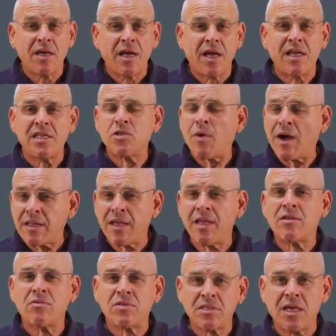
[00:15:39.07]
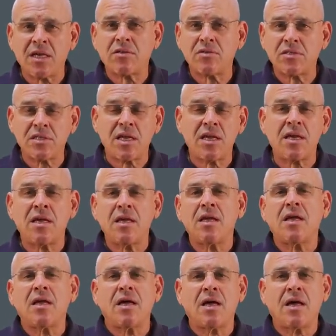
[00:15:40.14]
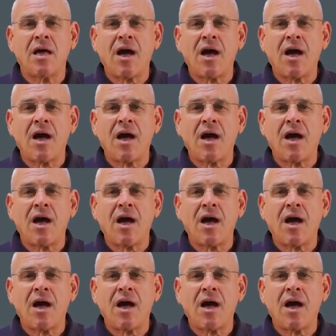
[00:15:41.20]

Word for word: and it's quite interesting to see uh,